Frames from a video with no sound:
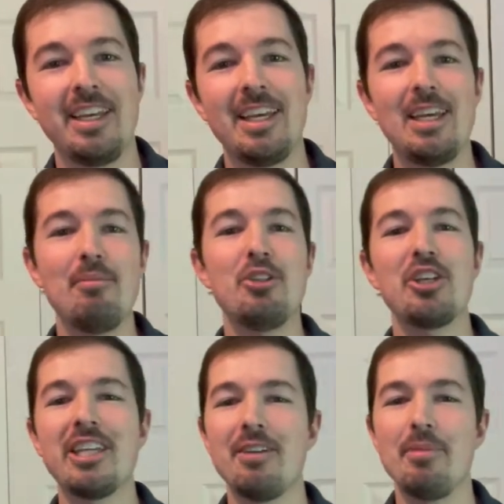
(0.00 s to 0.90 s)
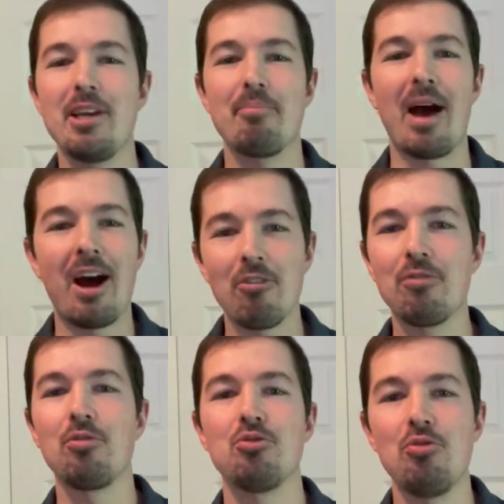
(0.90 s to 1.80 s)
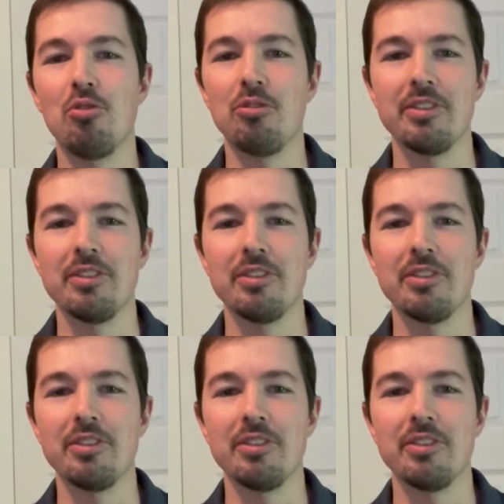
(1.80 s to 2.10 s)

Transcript: Imaging can be a powerful tool